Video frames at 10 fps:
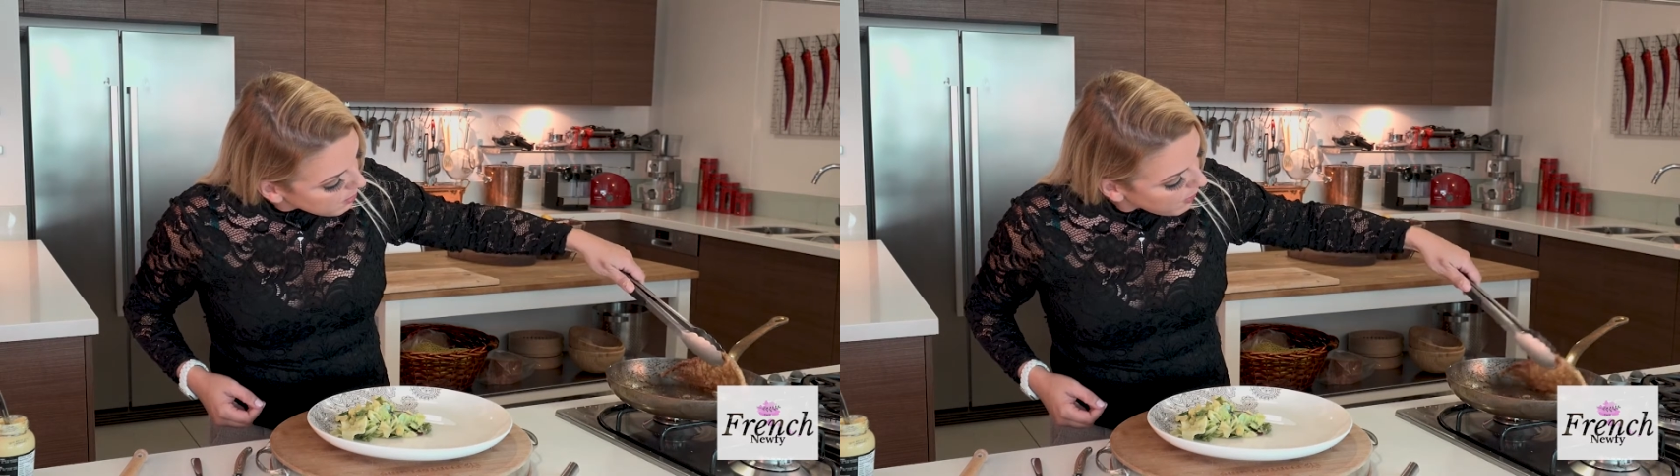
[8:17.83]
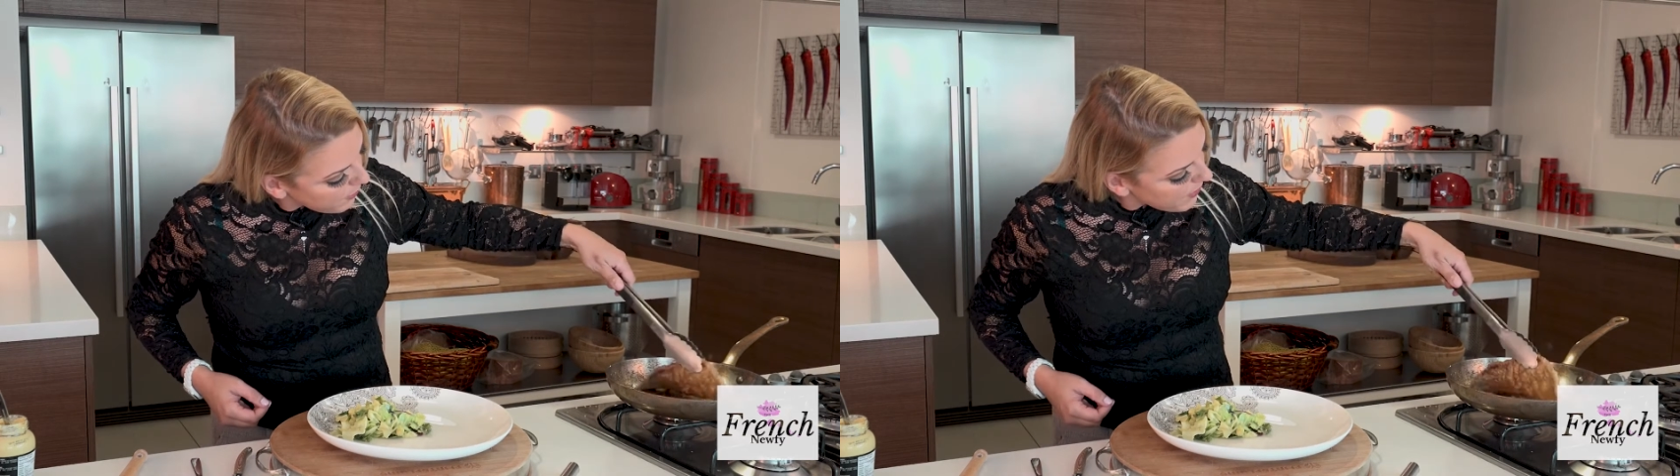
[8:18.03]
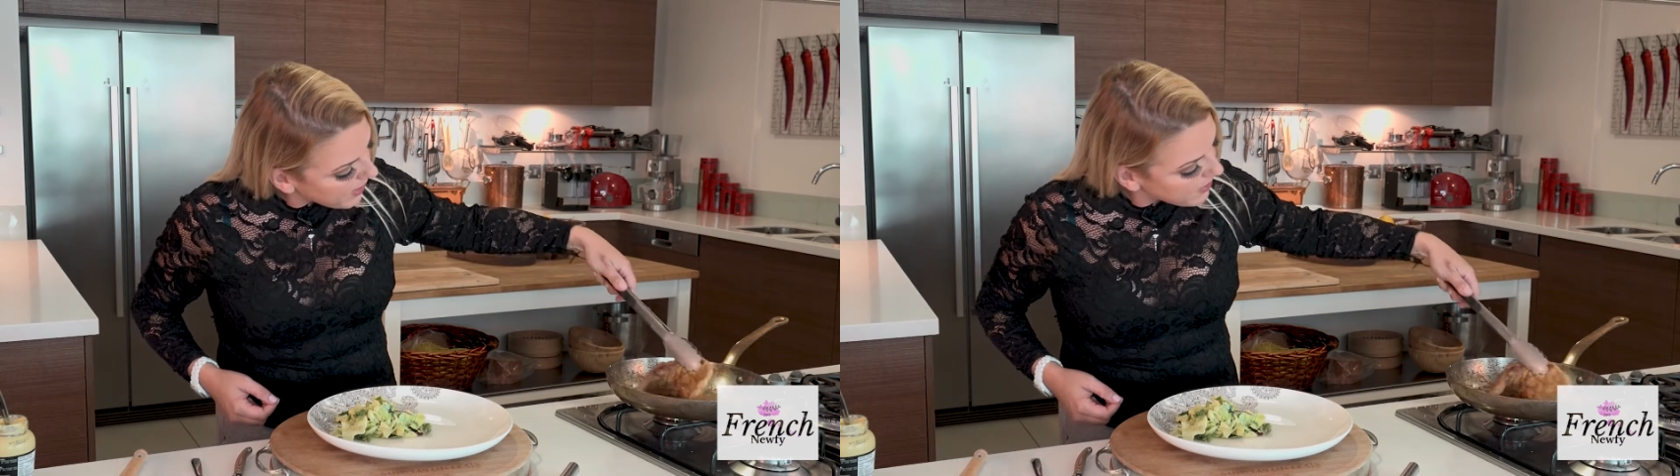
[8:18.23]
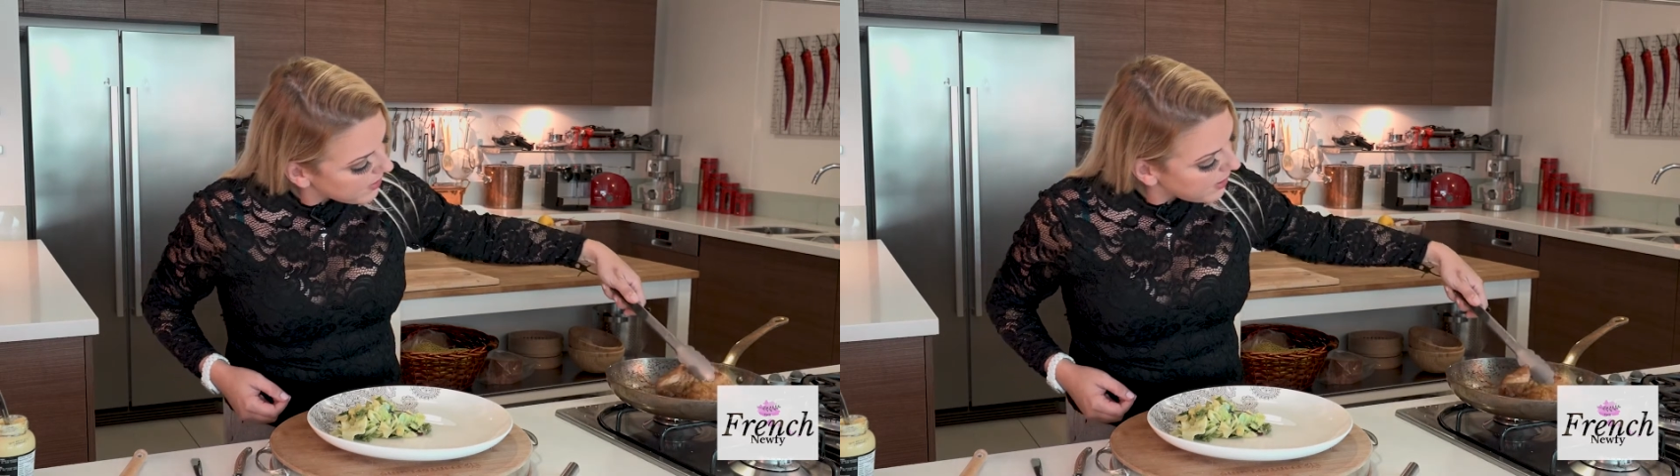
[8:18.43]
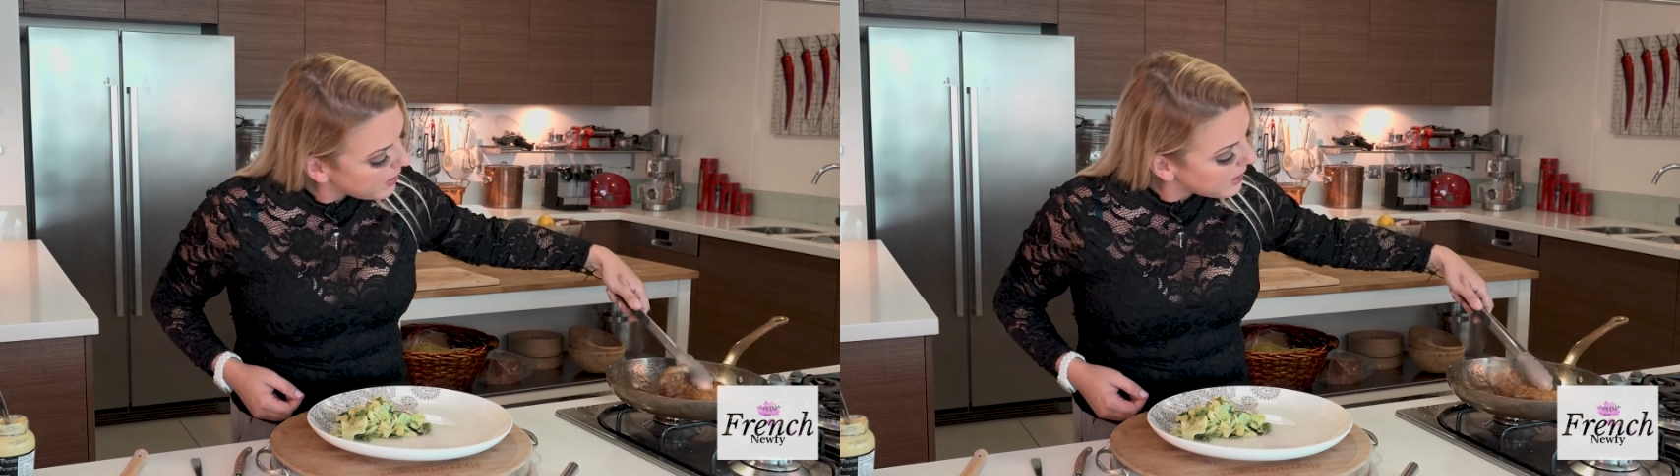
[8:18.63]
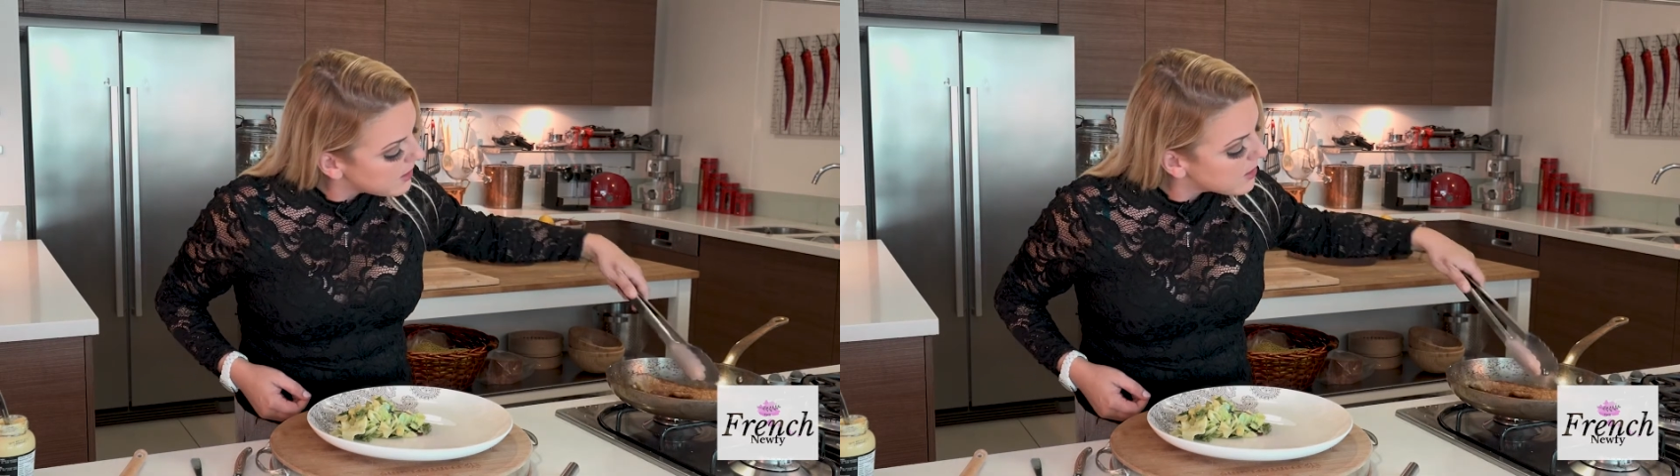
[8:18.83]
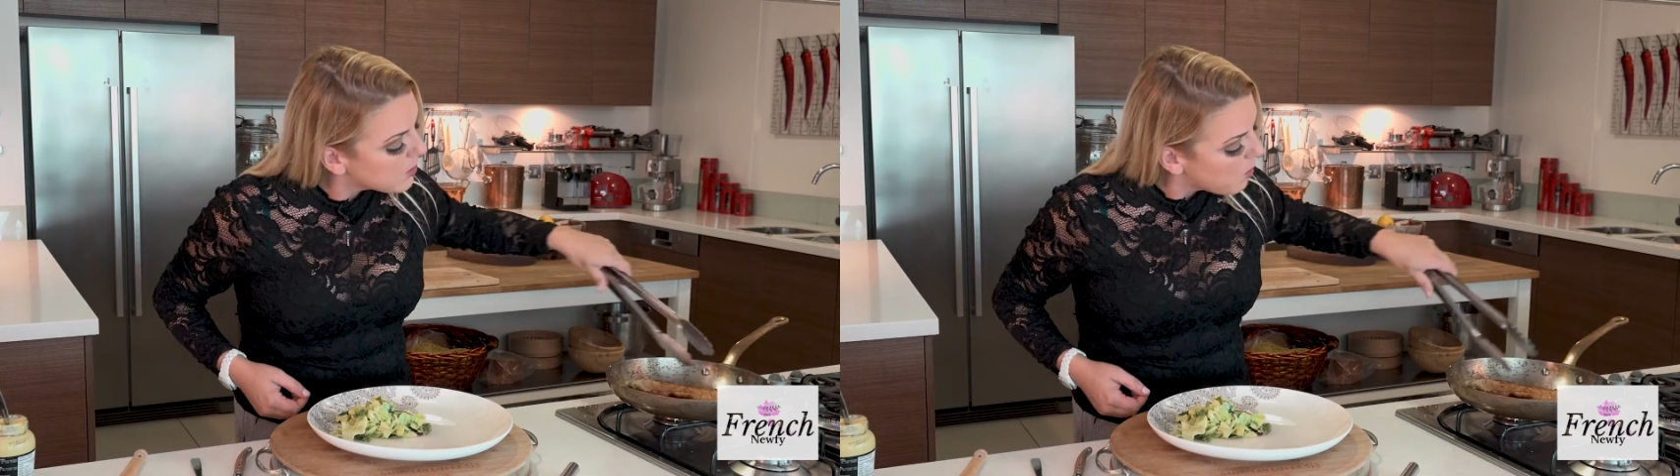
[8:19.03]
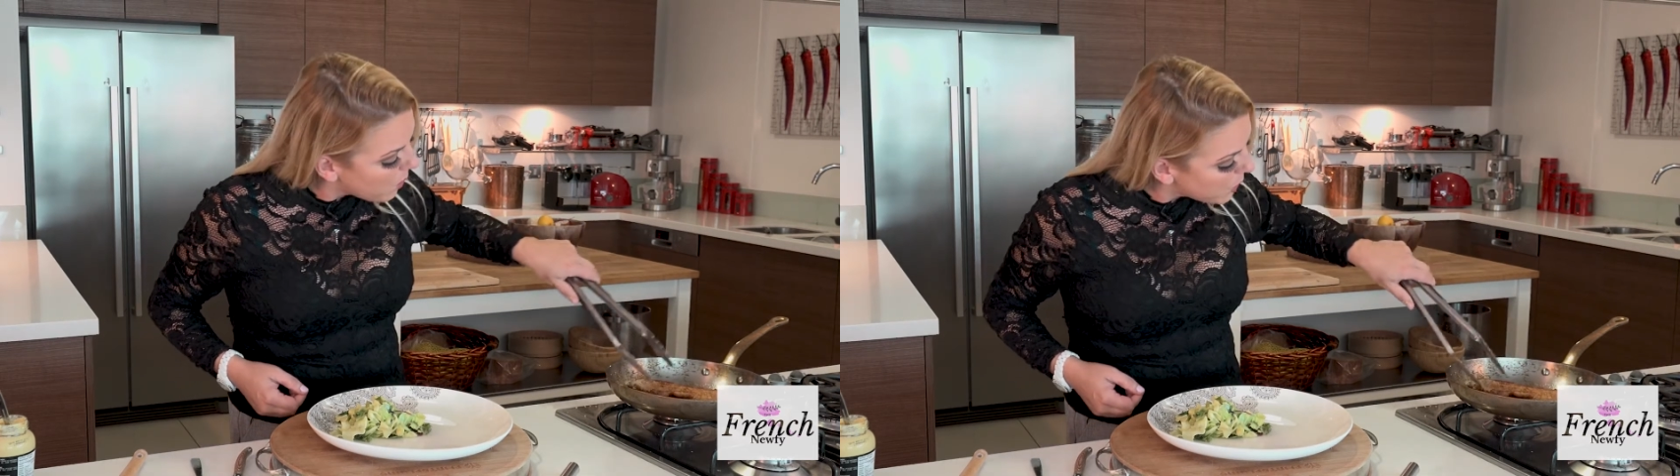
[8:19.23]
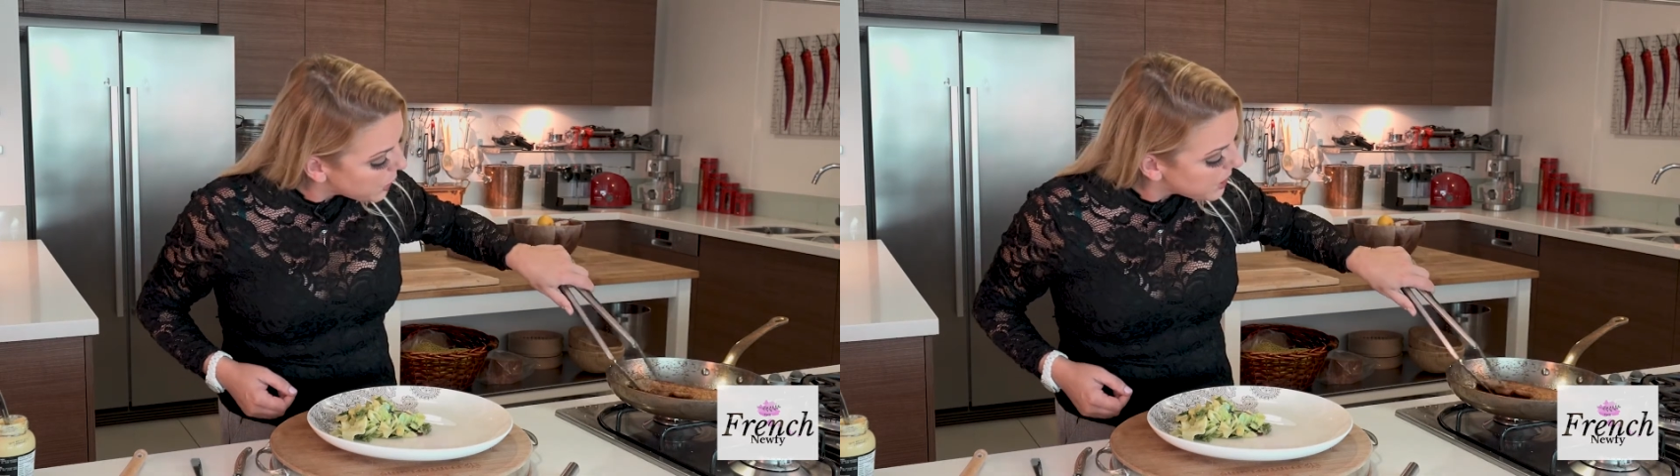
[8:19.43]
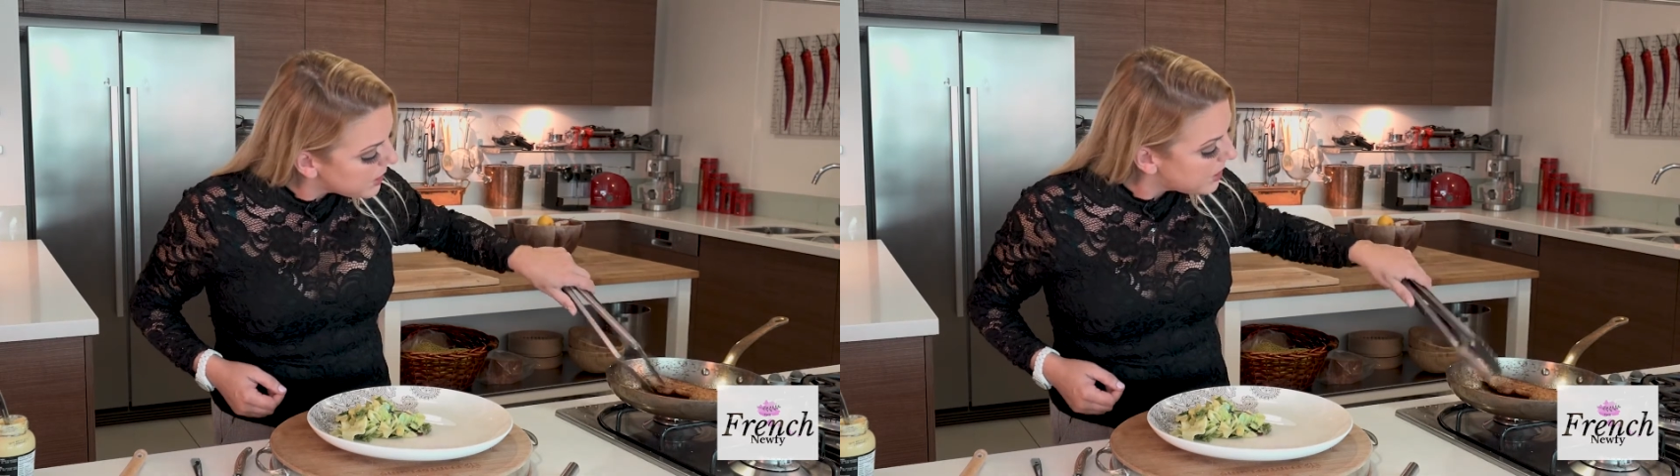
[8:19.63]
Perfect. It is
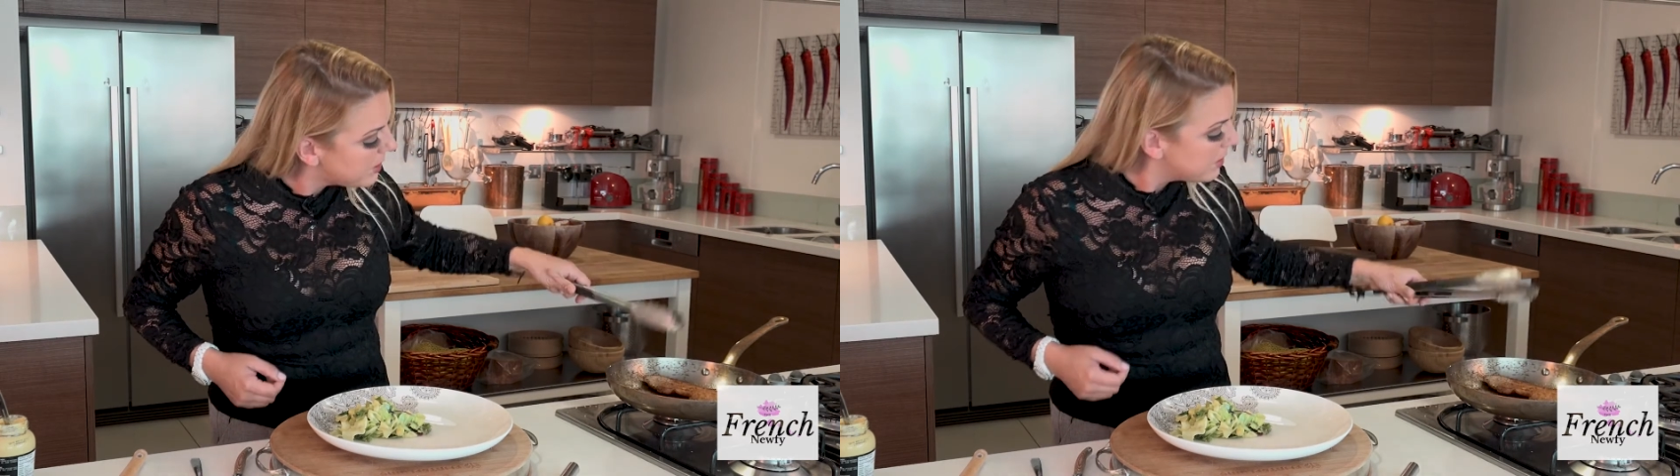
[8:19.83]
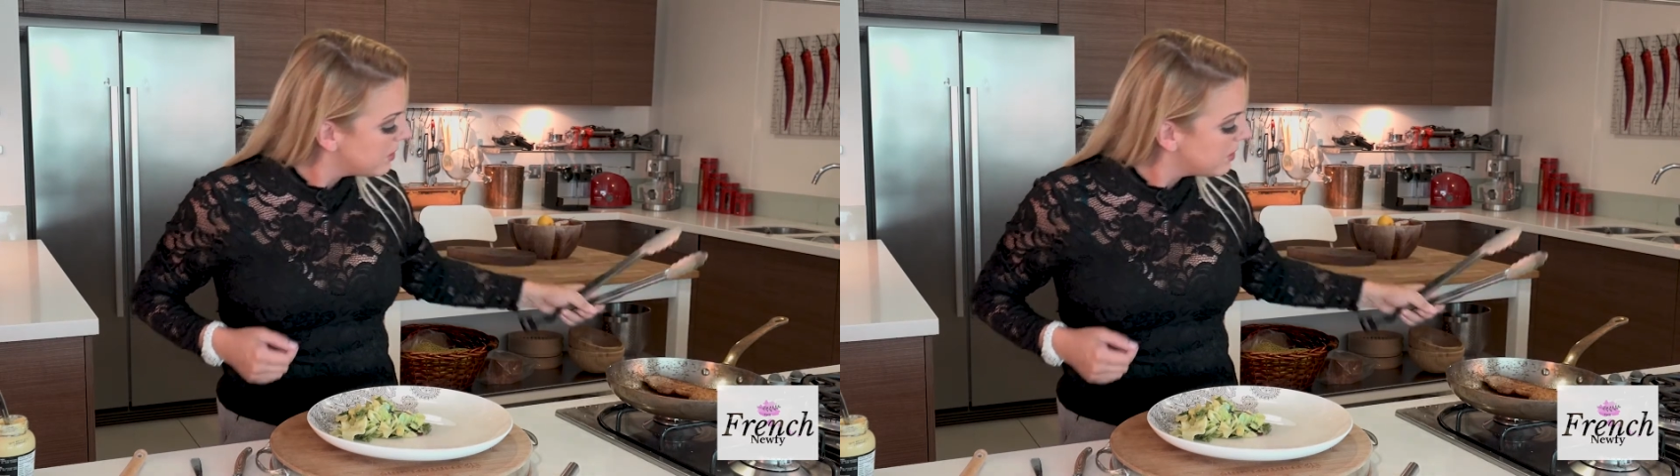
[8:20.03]
gorgeous.